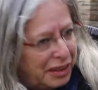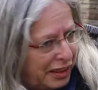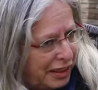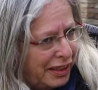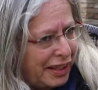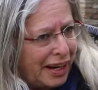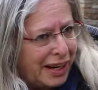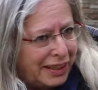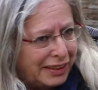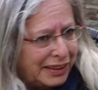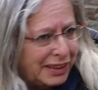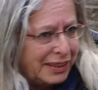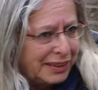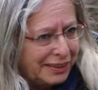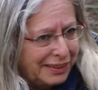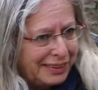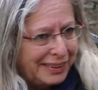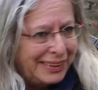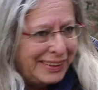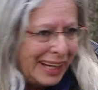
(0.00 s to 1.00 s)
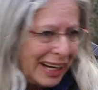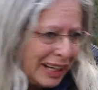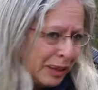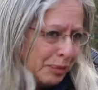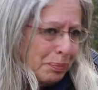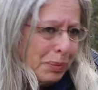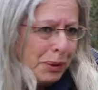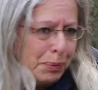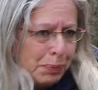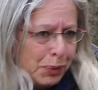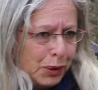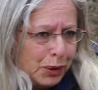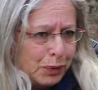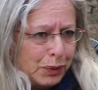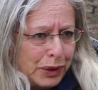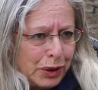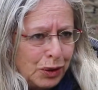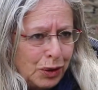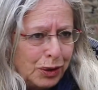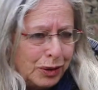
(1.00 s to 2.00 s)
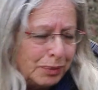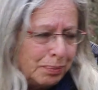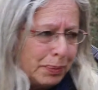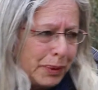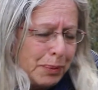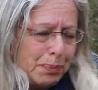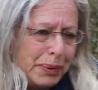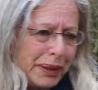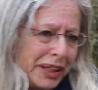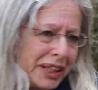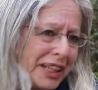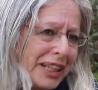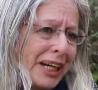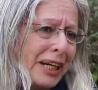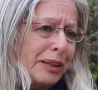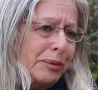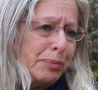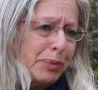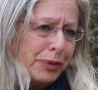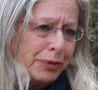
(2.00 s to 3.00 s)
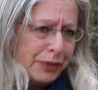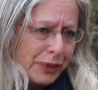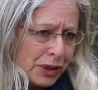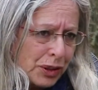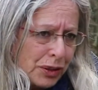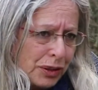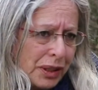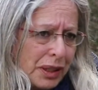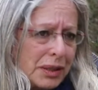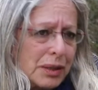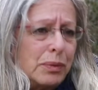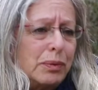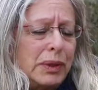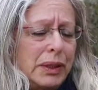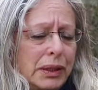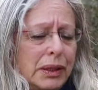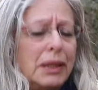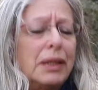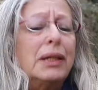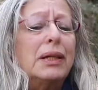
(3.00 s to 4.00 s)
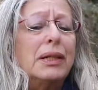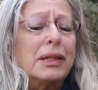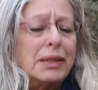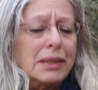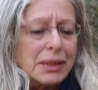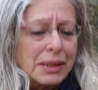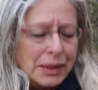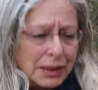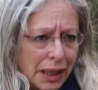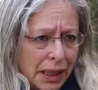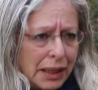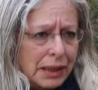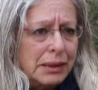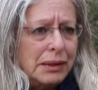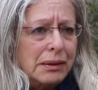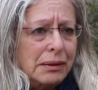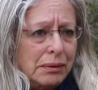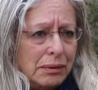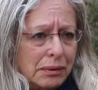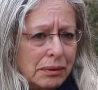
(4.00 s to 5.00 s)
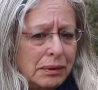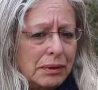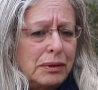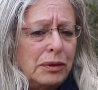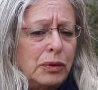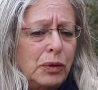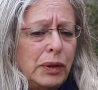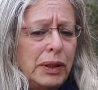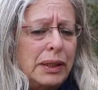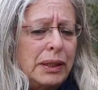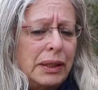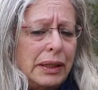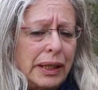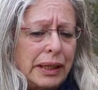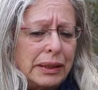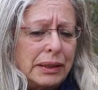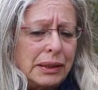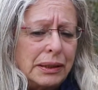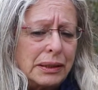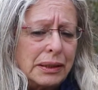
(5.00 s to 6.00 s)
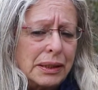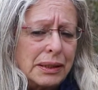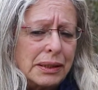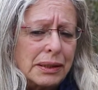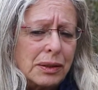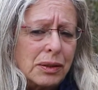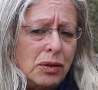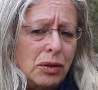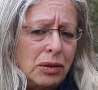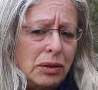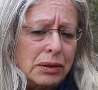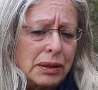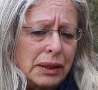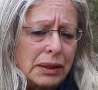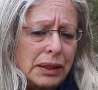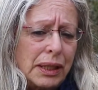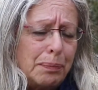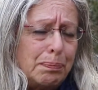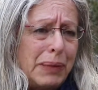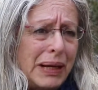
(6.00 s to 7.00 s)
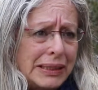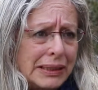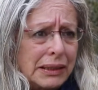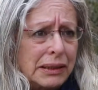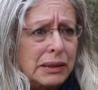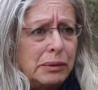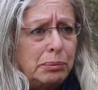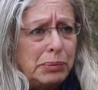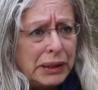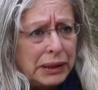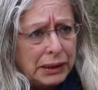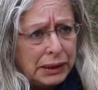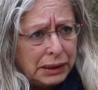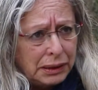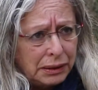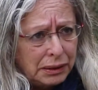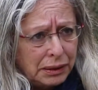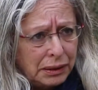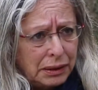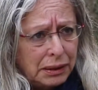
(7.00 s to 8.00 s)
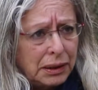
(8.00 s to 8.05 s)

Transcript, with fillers: young, young people. We don't prepare young professionals. We start doing like it, it's called the capacity building